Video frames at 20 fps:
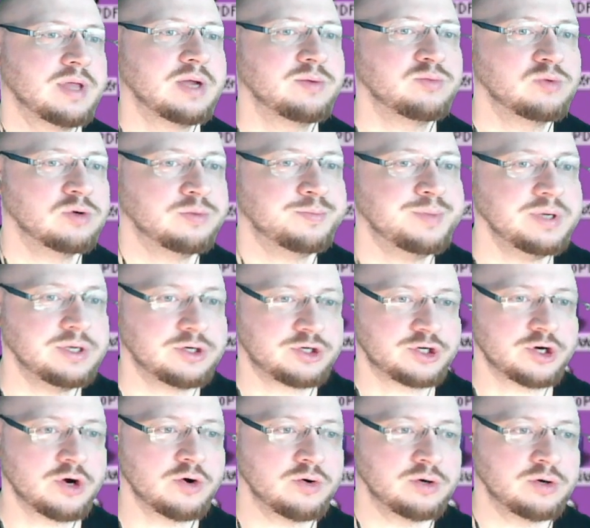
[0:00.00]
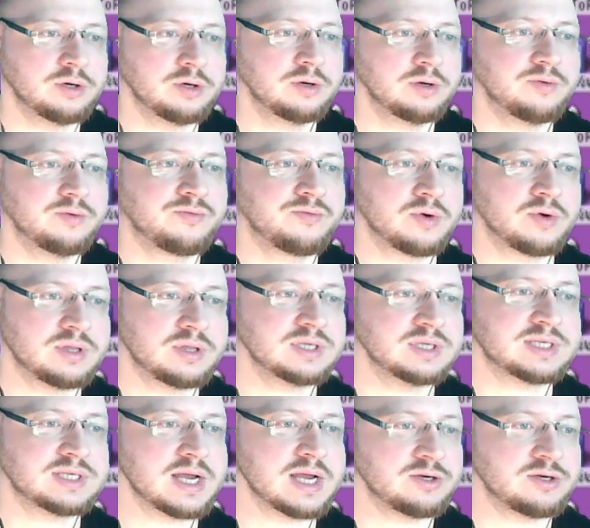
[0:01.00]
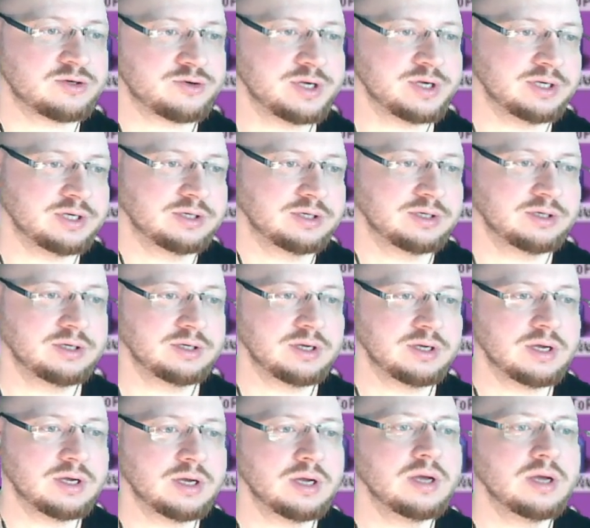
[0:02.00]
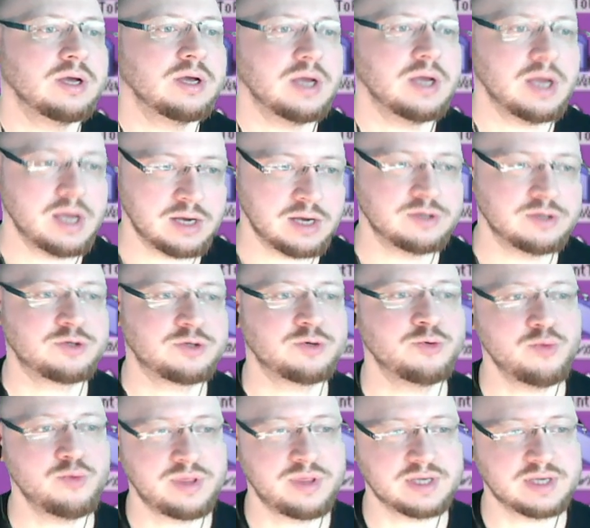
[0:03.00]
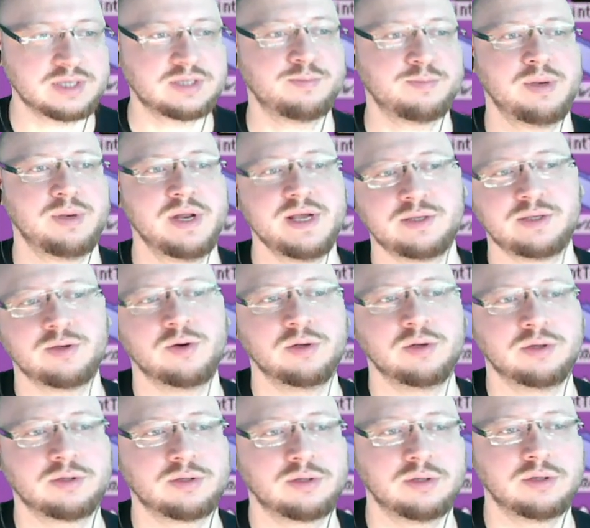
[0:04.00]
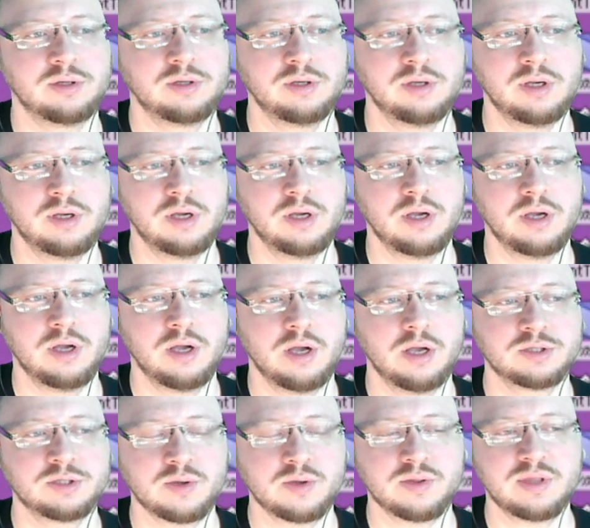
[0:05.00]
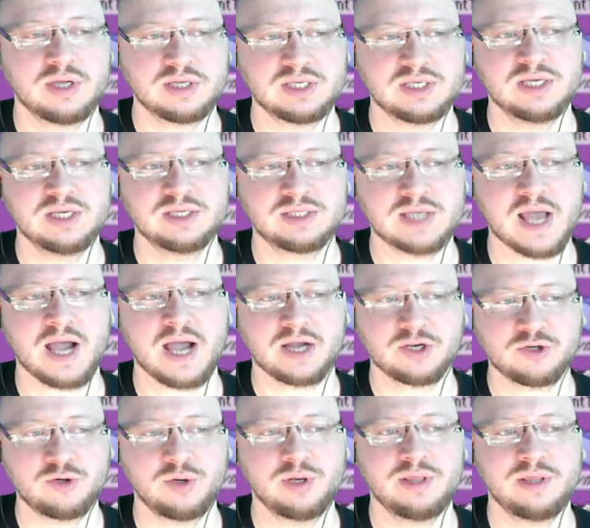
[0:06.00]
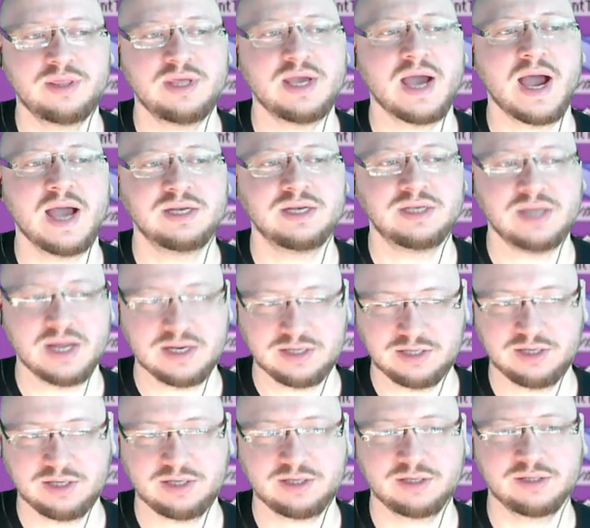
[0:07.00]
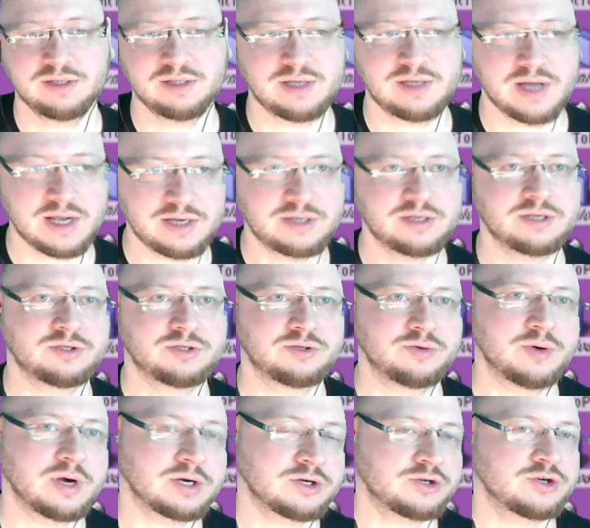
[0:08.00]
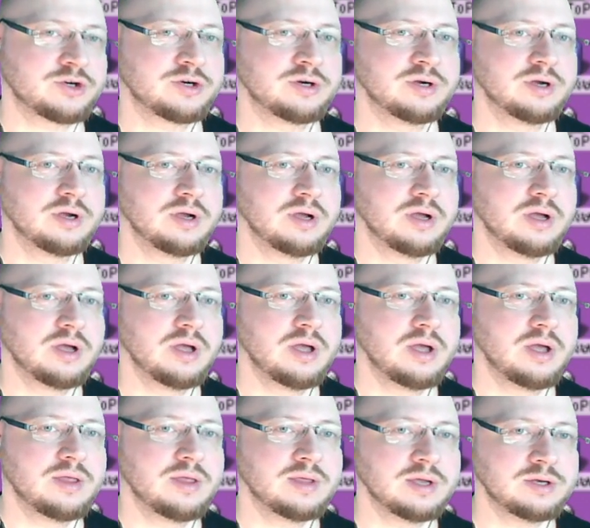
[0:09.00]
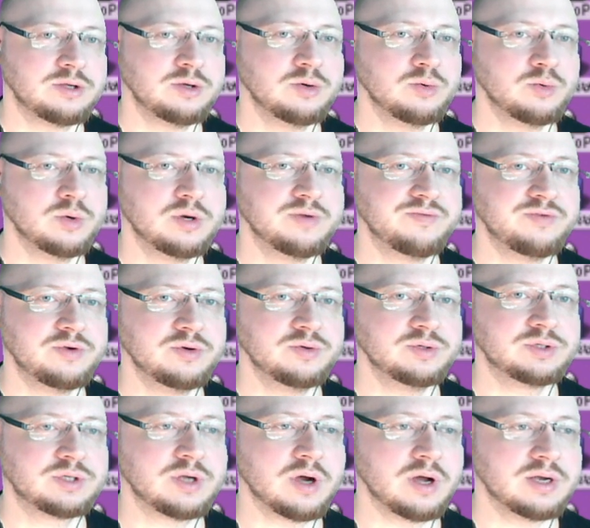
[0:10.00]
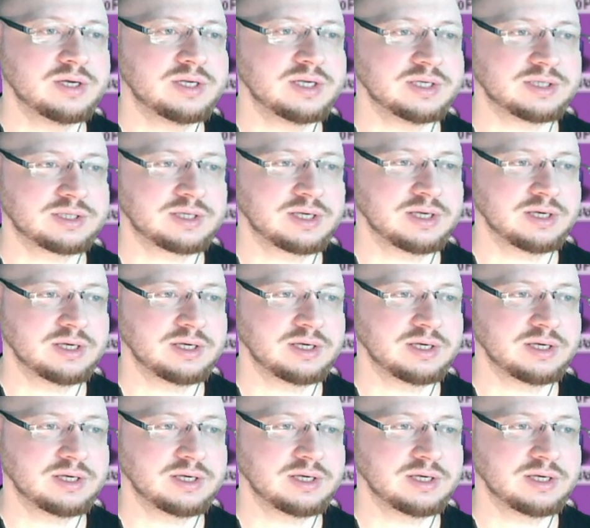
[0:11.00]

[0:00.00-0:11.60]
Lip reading: would be shown for this entry into this placeholder. So this is actually the identical data structure that you would have used on disk.